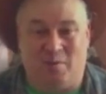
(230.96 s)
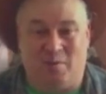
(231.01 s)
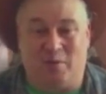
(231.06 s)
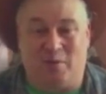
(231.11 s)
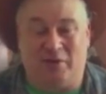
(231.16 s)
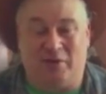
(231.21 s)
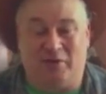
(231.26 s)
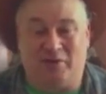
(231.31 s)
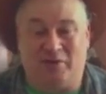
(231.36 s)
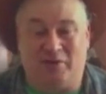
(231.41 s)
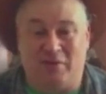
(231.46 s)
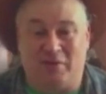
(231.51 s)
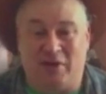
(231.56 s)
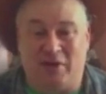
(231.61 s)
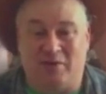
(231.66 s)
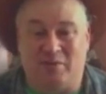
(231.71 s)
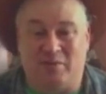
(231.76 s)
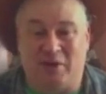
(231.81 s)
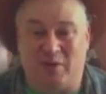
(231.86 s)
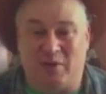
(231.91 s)
What does it
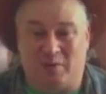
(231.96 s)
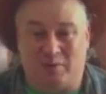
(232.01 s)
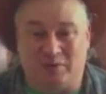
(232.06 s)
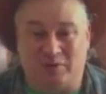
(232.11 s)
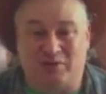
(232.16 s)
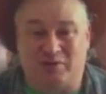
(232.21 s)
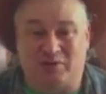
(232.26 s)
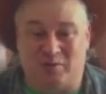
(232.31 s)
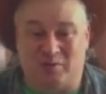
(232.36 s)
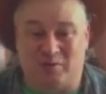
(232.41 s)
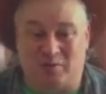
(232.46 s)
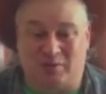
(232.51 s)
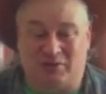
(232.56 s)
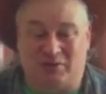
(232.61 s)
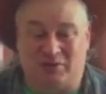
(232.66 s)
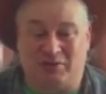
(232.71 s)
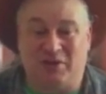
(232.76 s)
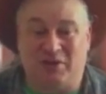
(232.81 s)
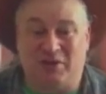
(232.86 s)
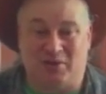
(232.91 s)
mean to be old
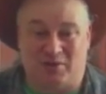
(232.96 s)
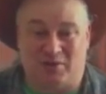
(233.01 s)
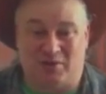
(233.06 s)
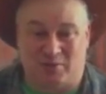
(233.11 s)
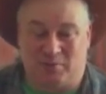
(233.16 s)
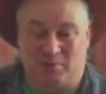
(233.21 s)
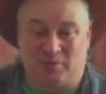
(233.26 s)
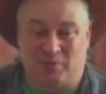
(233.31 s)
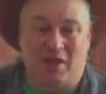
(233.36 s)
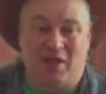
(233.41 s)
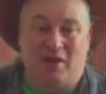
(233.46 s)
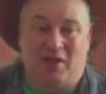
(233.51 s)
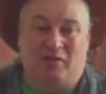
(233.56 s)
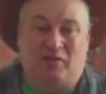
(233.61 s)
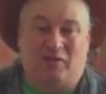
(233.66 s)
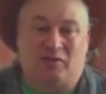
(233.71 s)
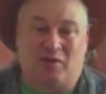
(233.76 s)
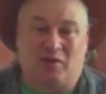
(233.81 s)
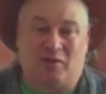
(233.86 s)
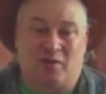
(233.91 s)
school to you?
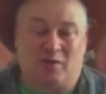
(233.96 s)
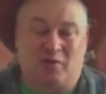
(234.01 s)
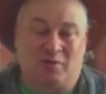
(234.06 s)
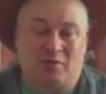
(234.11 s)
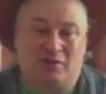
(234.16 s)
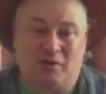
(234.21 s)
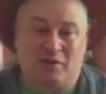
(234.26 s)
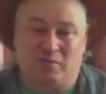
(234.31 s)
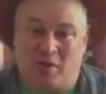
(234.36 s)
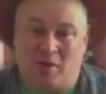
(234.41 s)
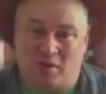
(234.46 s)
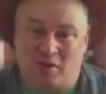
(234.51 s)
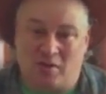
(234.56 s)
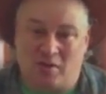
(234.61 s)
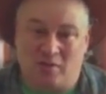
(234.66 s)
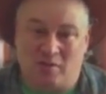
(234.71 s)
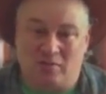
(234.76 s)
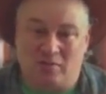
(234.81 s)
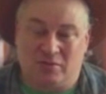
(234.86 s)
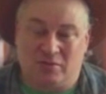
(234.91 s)
So
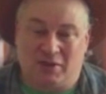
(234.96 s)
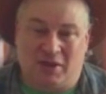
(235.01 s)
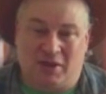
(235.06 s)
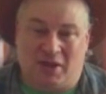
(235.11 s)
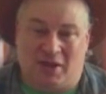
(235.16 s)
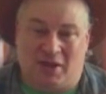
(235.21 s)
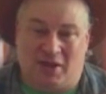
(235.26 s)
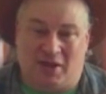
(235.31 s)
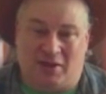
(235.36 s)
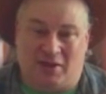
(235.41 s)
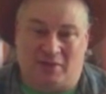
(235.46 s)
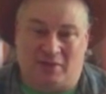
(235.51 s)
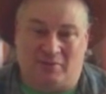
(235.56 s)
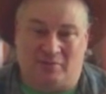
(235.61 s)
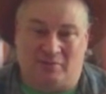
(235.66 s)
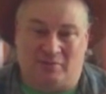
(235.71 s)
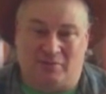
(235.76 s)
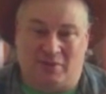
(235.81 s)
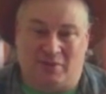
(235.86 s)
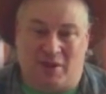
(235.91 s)
tomorrow,
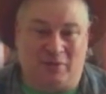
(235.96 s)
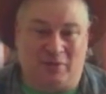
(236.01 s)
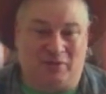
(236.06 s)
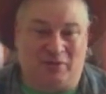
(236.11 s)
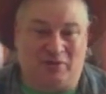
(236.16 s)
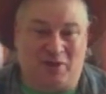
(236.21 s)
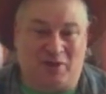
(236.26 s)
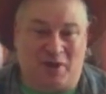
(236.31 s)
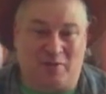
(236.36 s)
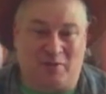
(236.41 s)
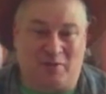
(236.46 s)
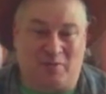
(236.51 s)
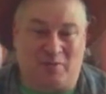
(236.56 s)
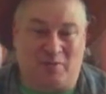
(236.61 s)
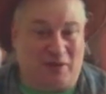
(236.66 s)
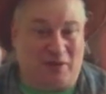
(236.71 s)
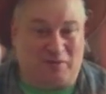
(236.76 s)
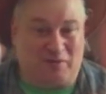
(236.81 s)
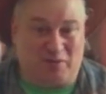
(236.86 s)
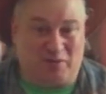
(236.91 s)
I'm going to start with
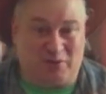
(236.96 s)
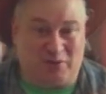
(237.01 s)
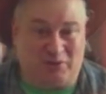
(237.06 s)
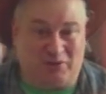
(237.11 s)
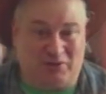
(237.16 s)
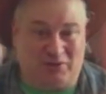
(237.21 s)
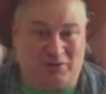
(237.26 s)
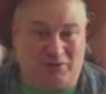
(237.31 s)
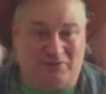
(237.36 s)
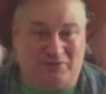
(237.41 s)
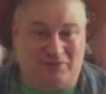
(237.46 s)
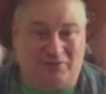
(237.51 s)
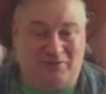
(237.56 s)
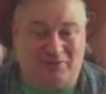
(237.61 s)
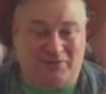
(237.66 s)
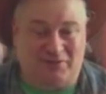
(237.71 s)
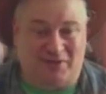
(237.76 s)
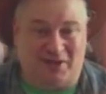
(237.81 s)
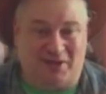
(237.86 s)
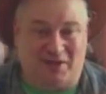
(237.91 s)
my first,
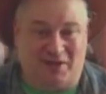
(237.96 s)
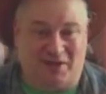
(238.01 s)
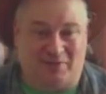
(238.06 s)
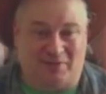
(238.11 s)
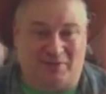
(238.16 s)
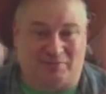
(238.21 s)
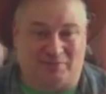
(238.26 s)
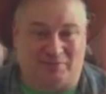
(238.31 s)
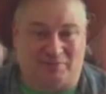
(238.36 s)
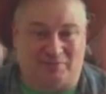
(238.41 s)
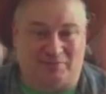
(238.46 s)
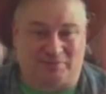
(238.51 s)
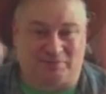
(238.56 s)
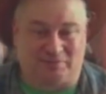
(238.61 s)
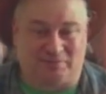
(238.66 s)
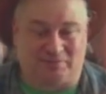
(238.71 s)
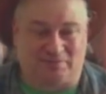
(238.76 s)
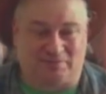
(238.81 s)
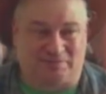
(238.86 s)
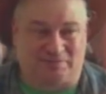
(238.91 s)
um,
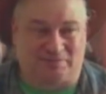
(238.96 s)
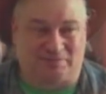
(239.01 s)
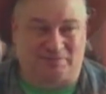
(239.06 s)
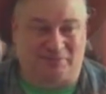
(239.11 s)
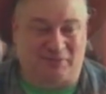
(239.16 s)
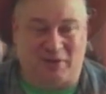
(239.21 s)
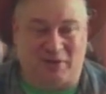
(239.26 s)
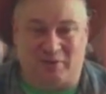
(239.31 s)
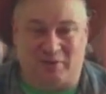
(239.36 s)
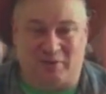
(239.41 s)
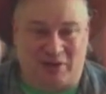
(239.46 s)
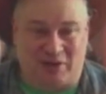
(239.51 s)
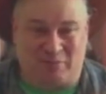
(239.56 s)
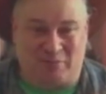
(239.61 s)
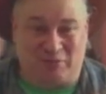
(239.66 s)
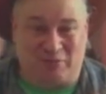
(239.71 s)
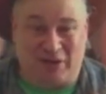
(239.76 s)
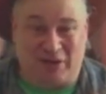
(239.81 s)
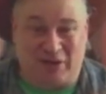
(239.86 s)
like big